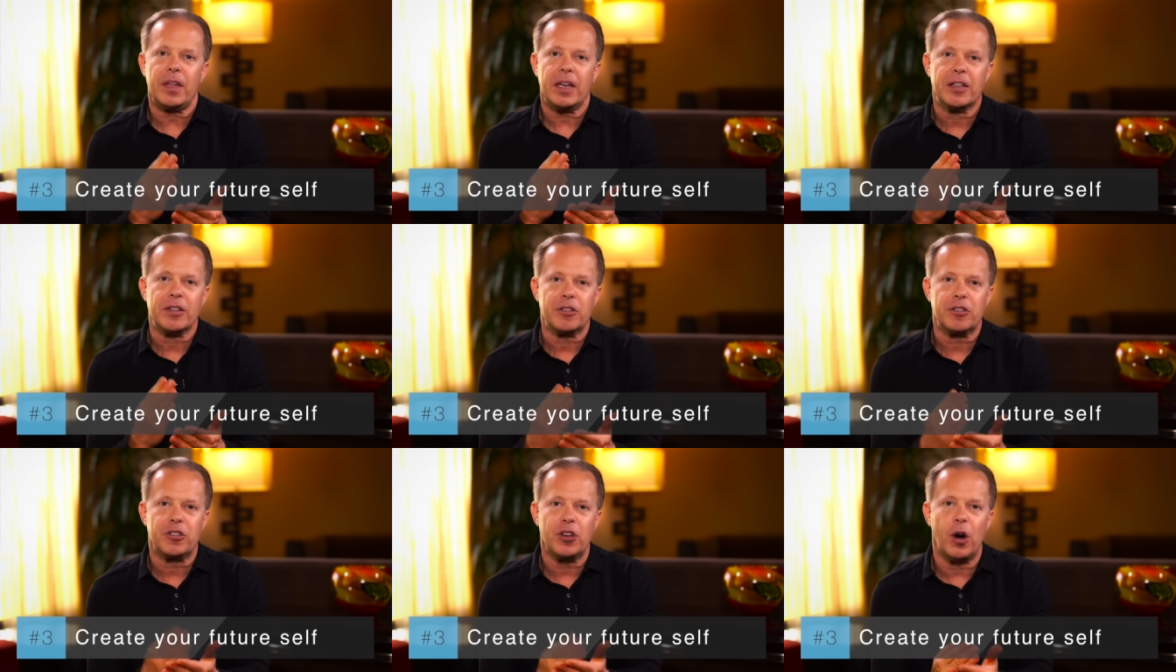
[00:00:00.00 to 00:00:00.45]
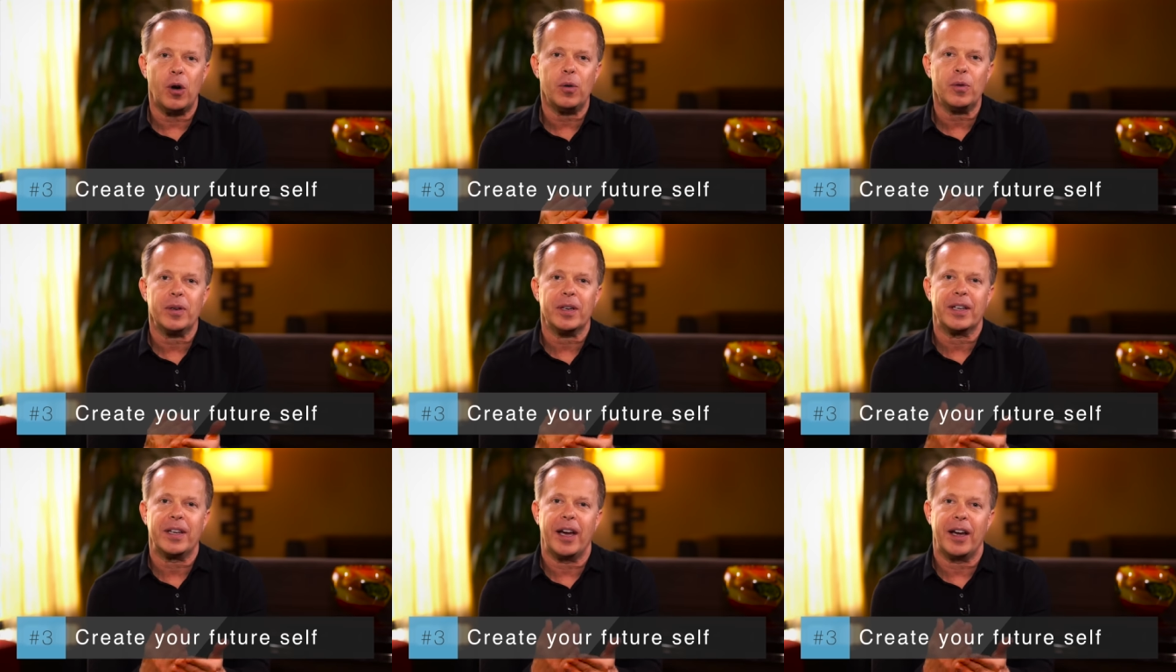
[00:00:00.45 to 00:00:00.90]
And
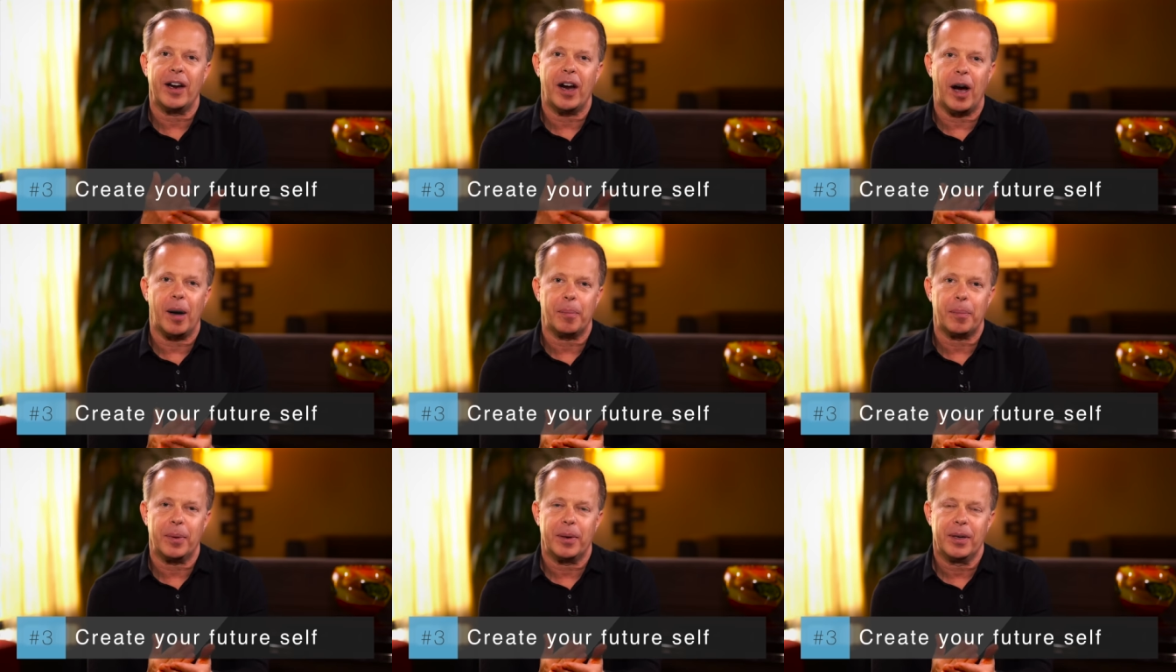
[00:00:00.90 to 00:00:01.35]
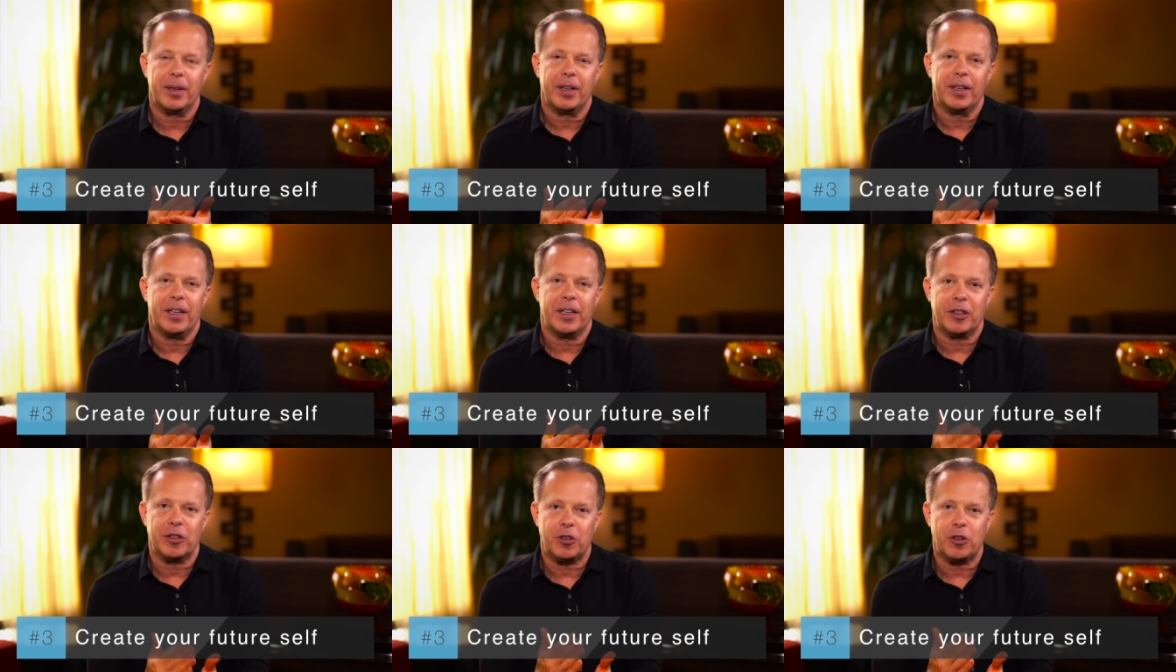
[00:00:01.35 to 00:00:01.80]
don't get up
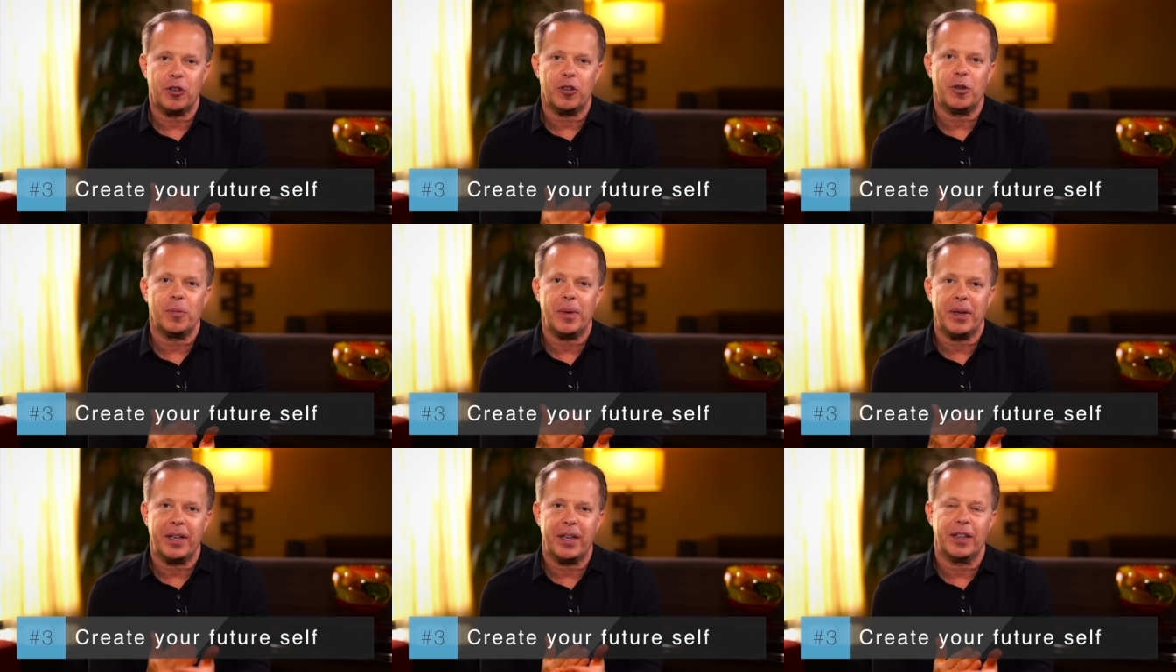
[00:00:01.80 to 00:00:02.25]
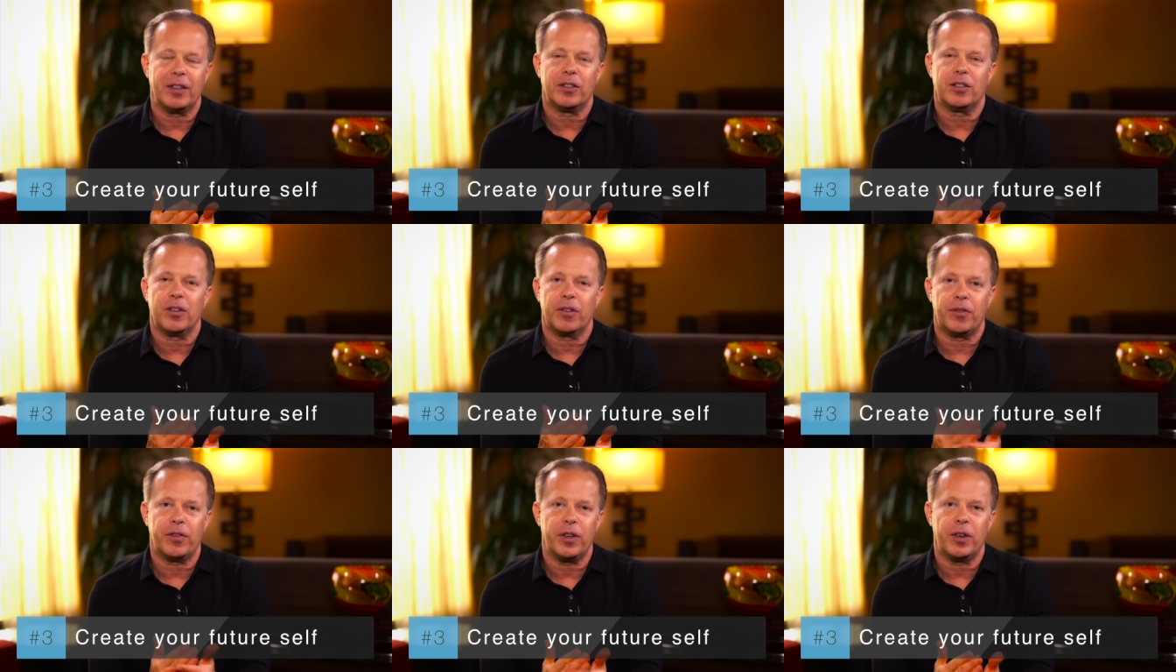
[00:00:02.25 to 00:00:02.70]
until you begin
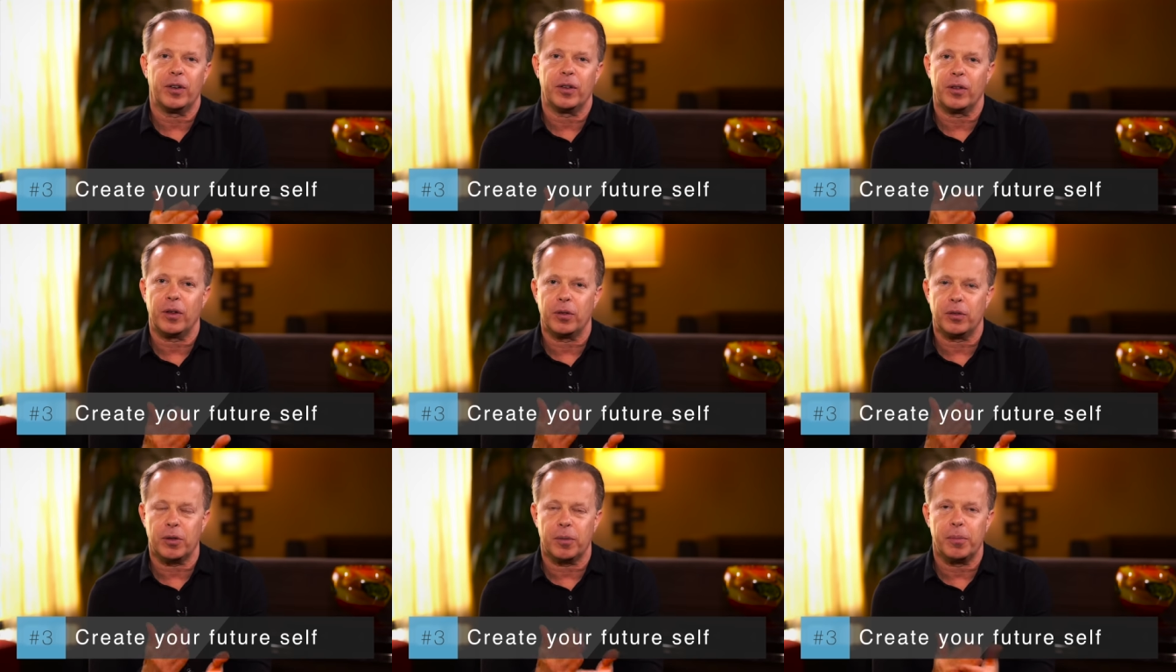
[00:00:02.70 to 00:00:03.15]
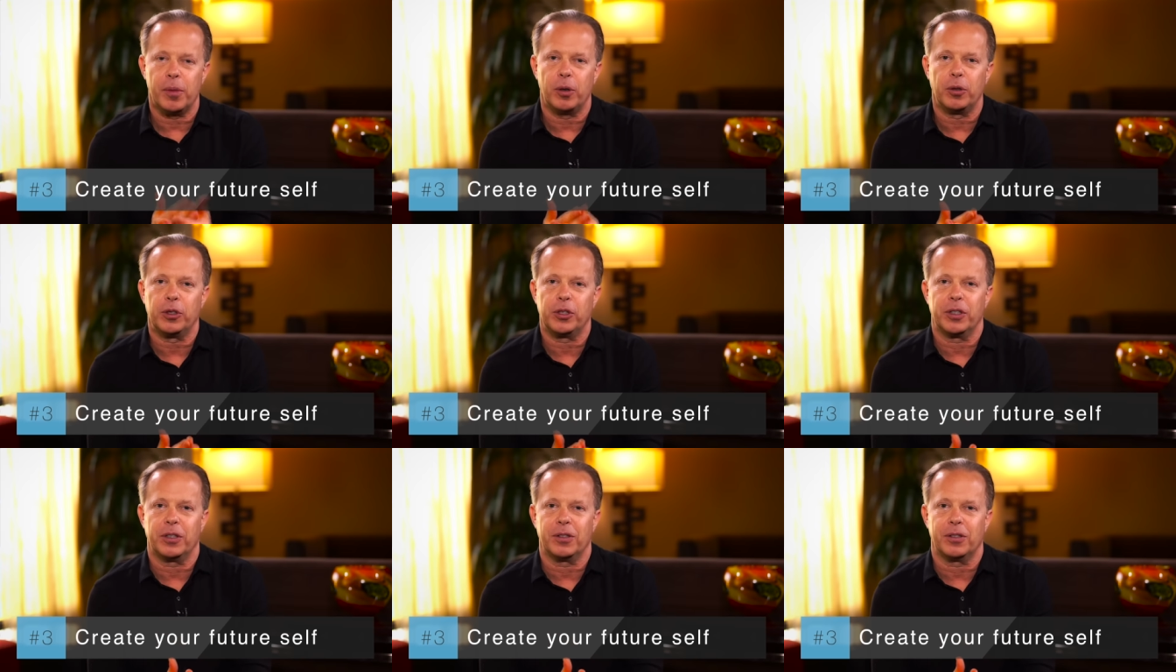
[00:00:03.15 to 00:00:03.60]
to feel those
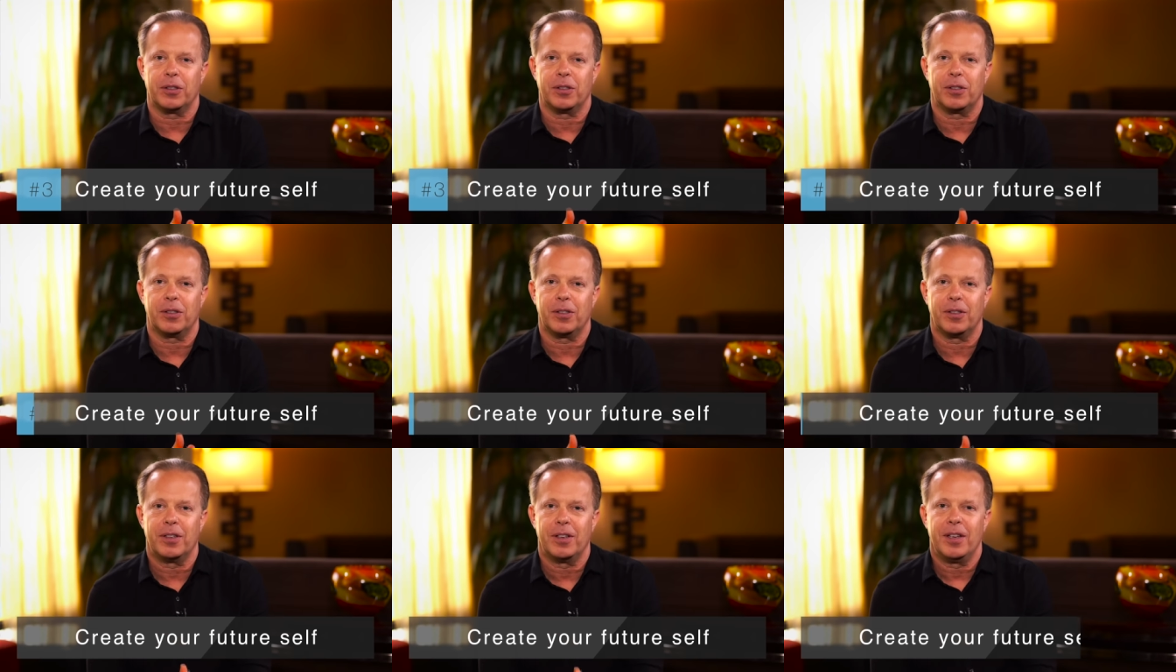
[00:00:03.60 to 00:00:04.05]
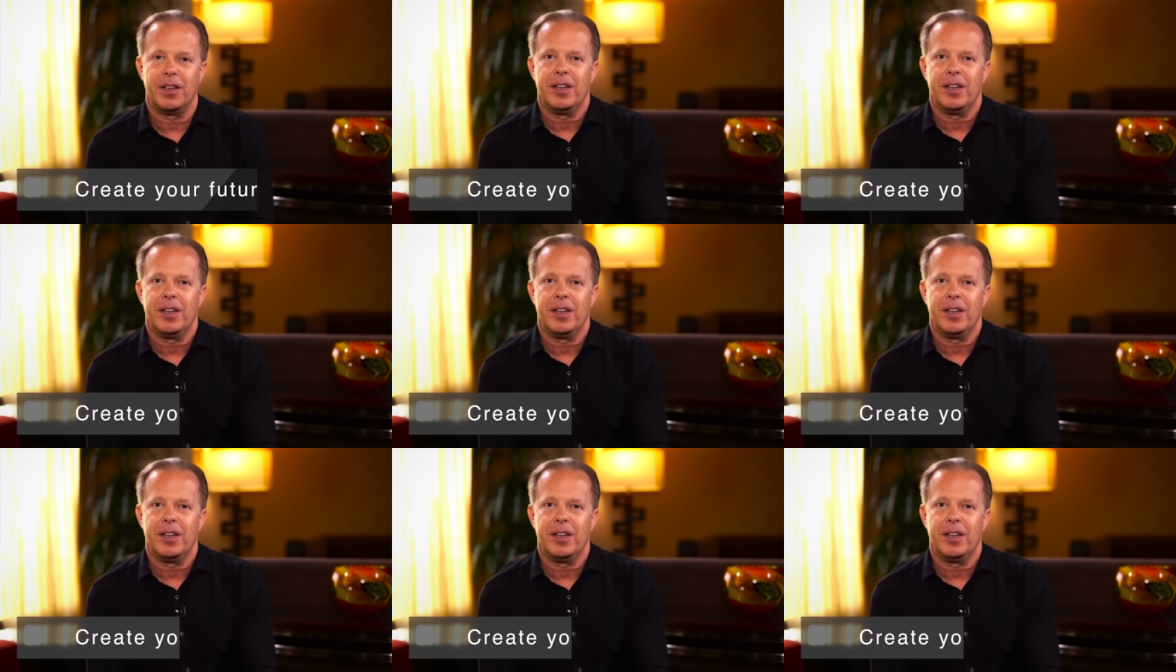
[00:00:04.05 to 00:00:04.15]
emotions.